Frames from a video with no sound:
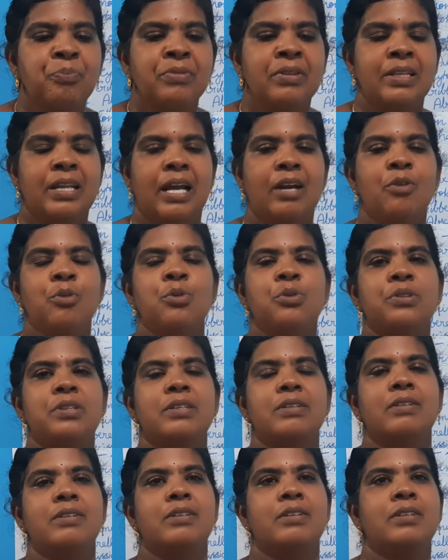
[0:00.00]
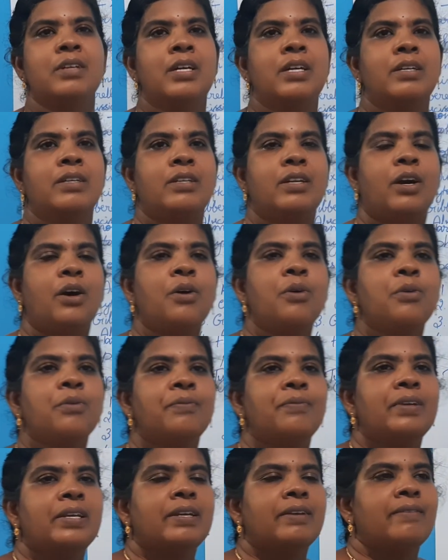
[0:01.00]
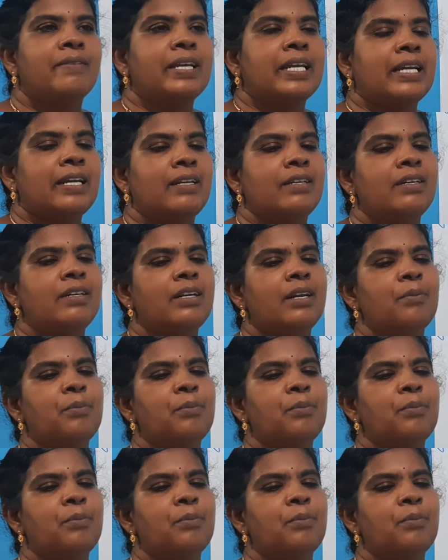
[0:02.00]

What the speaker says: Now we can learn